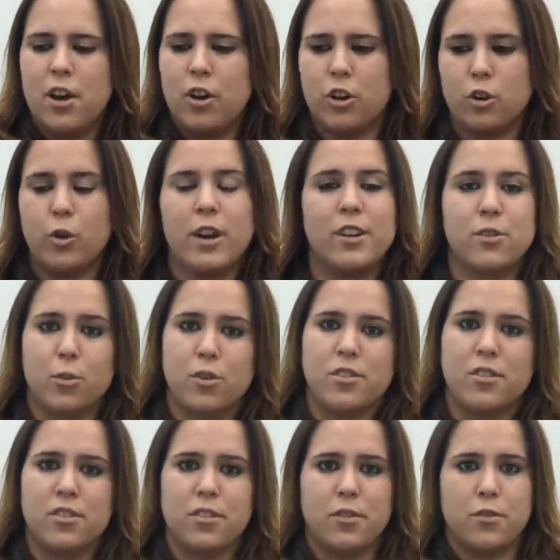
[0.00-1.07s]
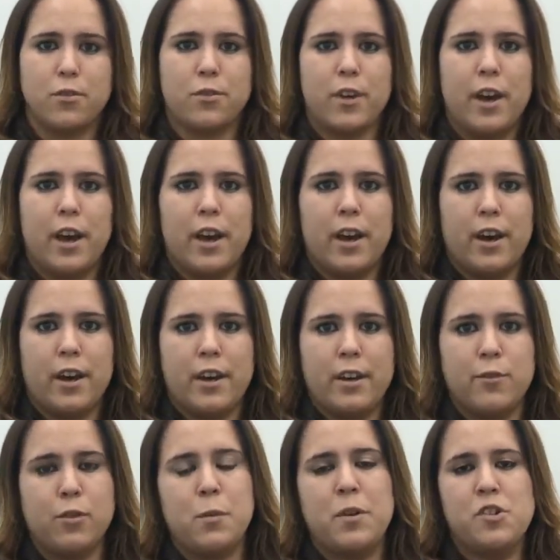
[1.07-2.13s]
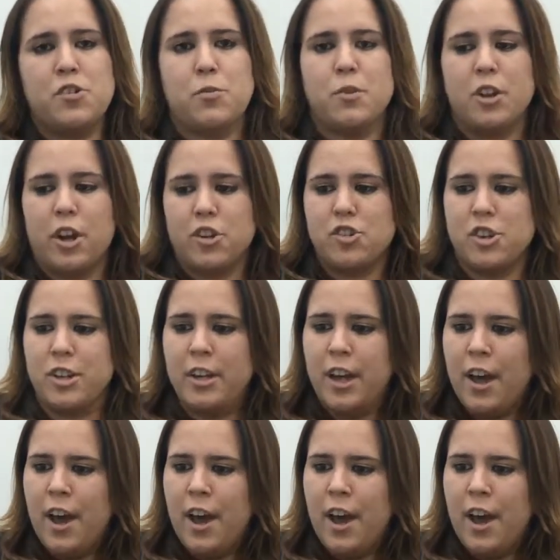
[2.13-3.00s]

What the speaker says: or great sources of inflammation reduction.